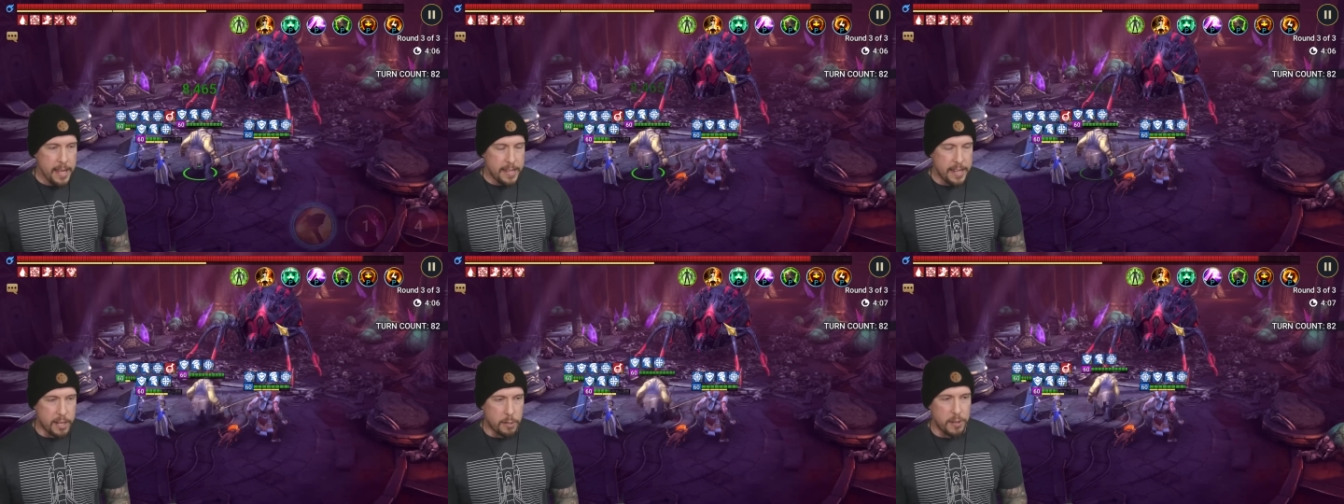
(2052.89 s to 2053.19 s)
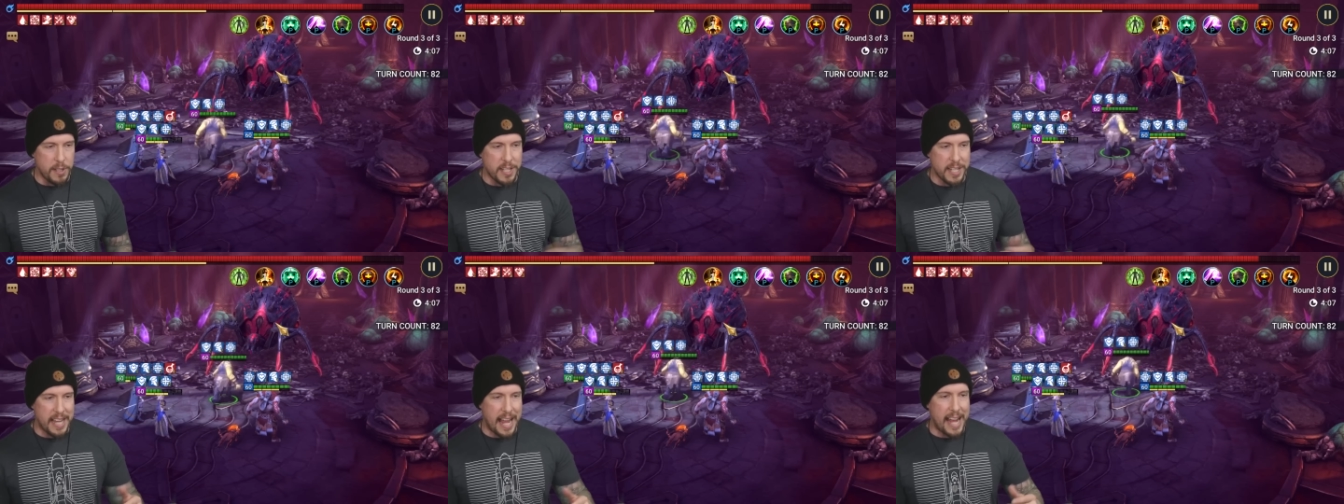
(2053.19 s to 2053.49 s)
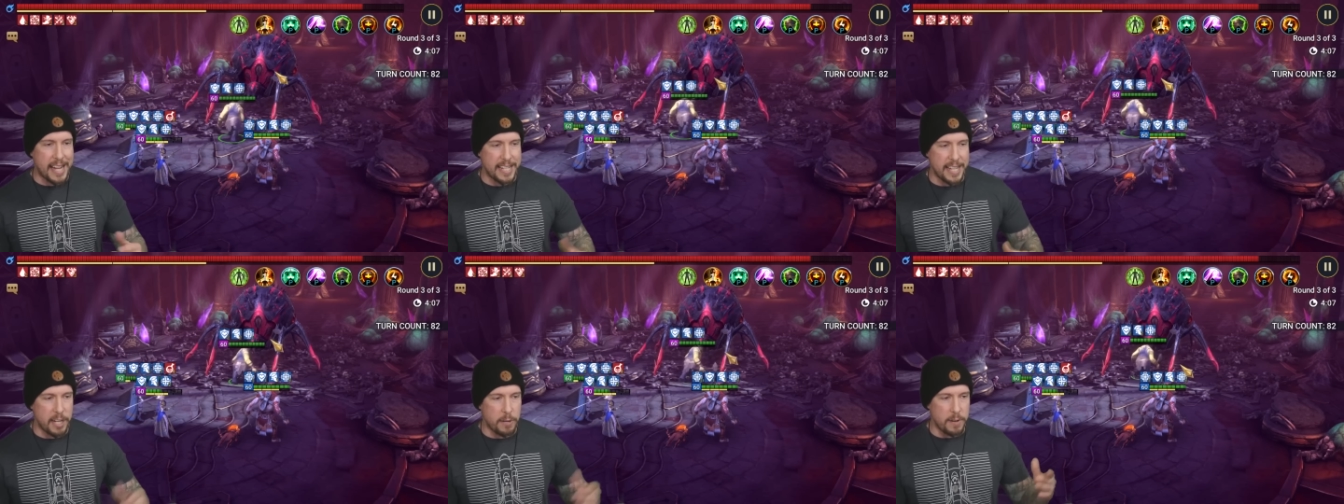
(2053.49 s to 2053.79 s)
Decrease
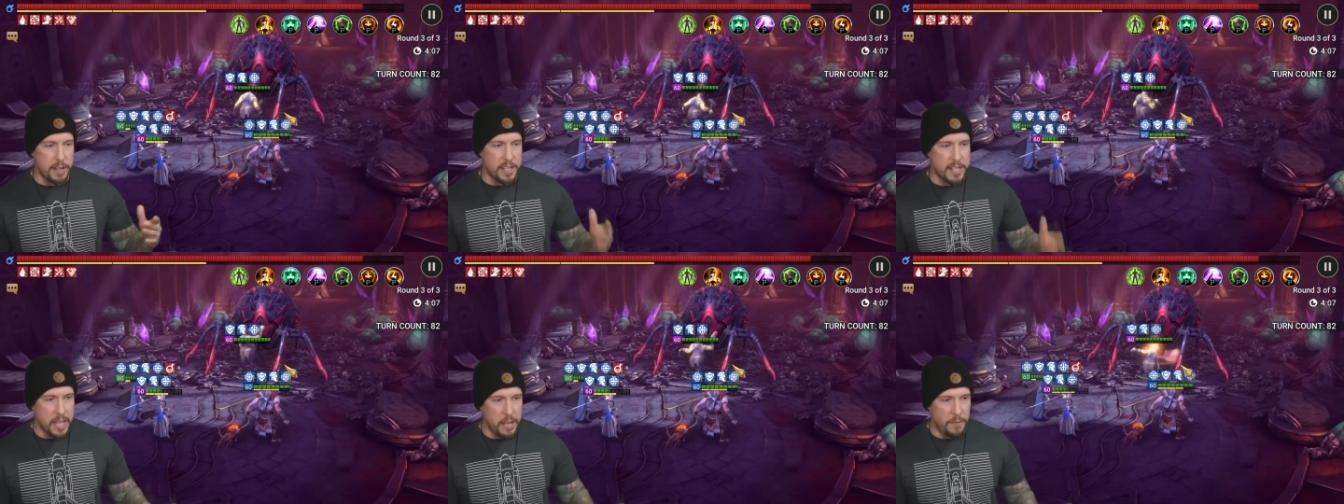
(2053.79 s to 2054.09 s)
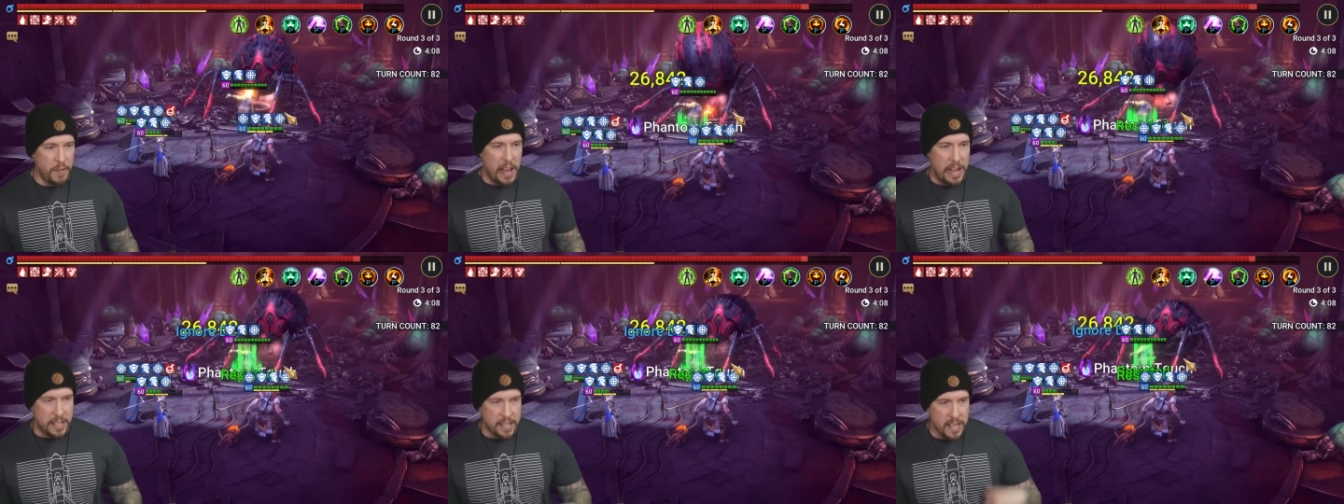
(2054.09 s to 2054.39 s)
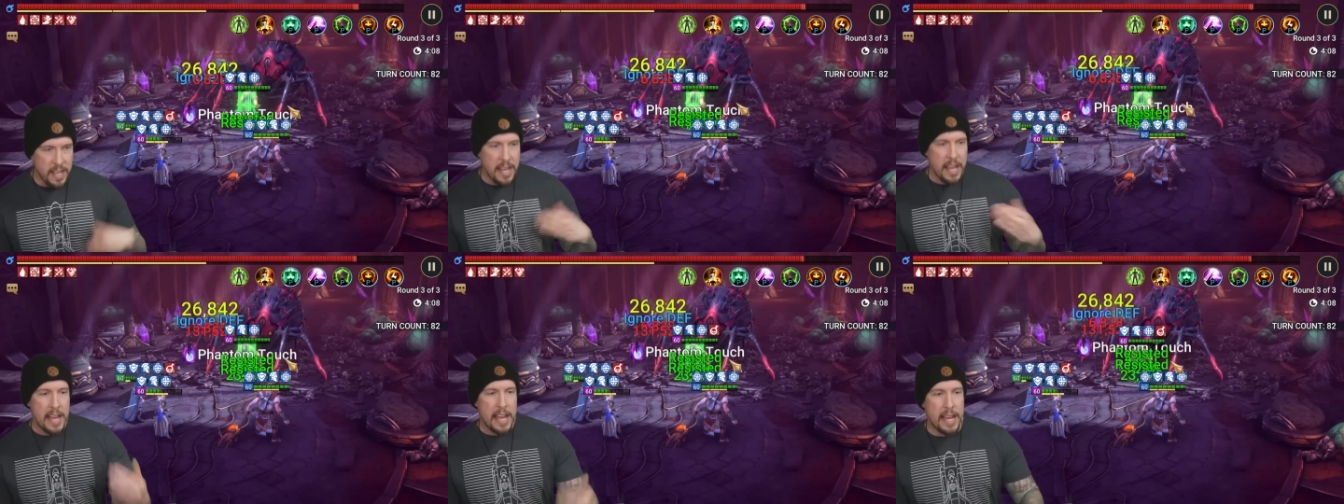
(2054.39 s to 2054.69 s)
attack, decrease
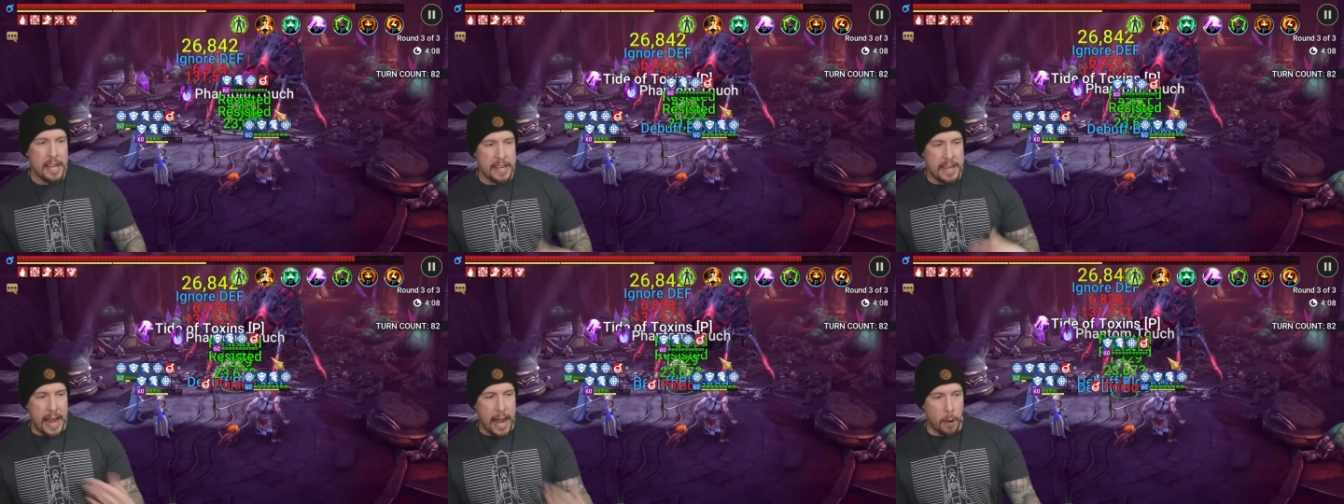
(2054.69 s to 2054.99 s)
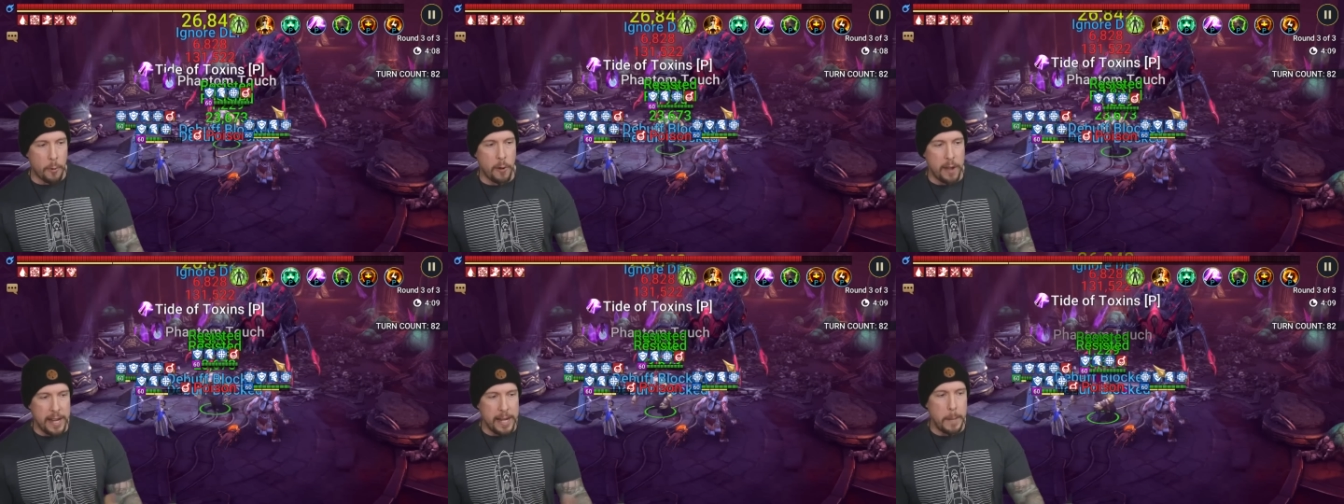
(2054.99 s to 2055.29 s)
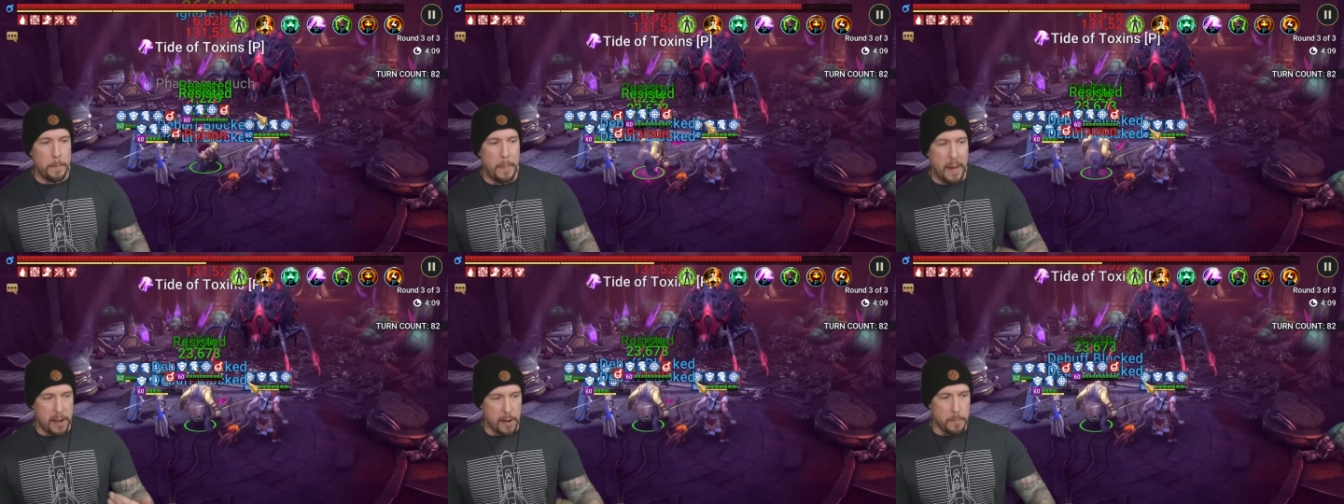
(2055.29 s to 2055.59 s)
defense. And now we're in
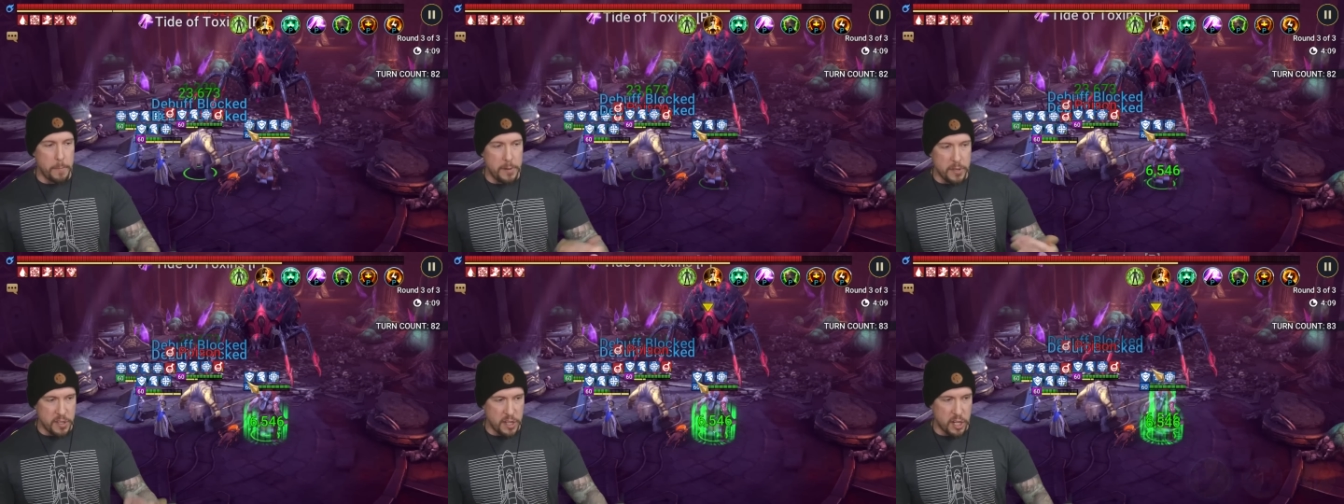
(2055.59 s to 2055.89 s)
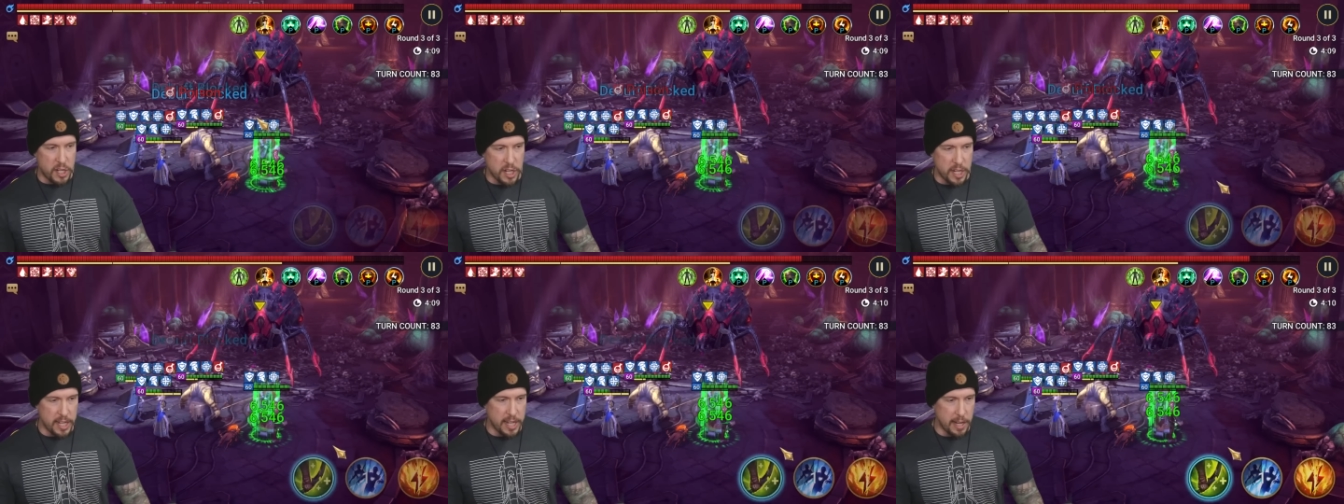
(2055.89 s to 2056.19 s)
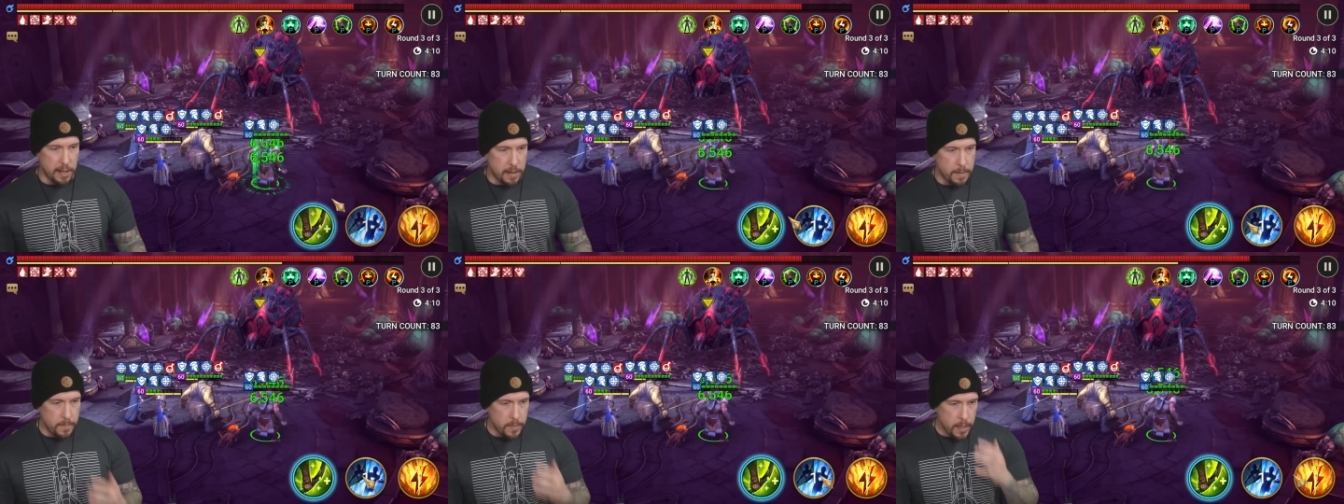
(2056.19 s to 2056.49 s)
a better position
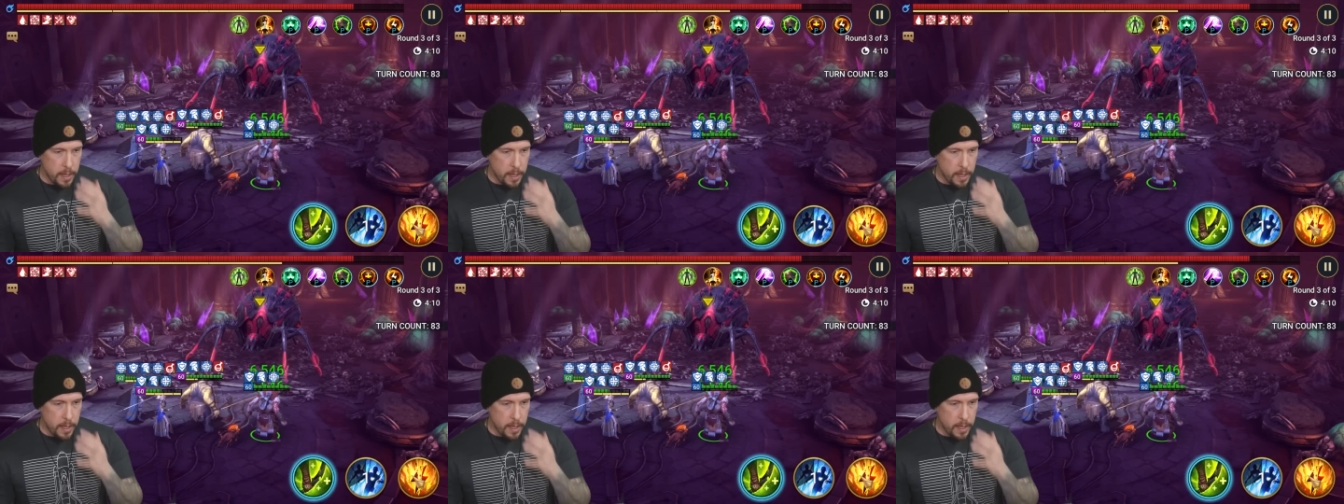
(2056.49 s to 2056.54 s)
here.